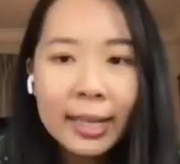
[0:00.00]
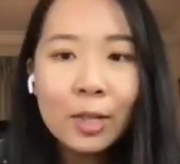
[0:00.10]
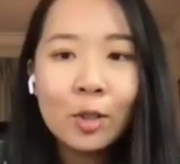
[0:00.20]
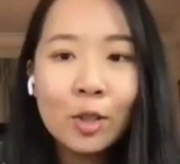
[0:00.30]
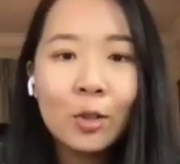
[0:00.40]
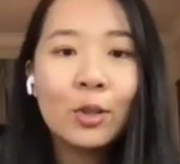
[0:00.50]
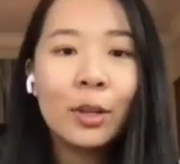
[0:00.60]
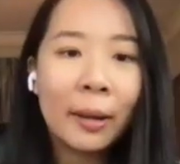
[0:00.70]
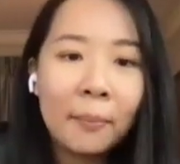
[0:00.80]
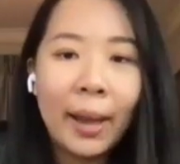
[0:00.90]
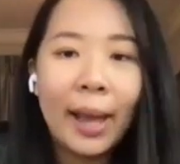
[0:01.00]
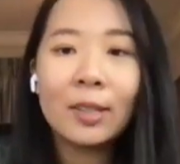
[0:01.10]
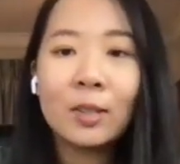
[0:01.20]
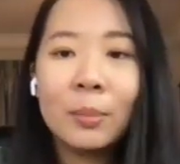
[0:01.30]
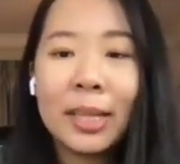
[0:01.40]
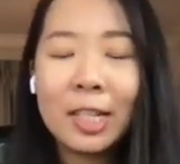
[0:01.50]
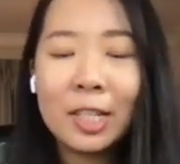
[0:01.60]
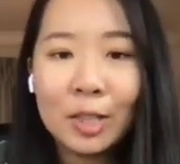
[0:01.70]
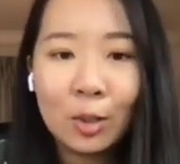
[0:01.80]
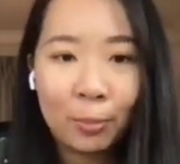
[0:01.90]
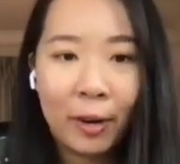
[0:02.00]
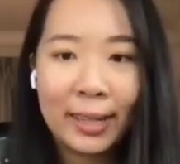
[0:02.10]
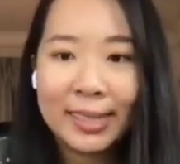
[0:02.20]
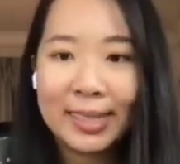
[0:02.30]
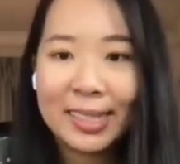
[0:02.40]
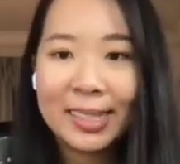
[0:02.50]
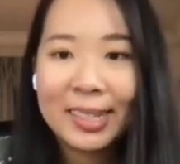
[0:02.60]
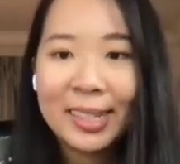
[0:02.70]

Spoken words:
did you choose to come back to Malaysia to practice?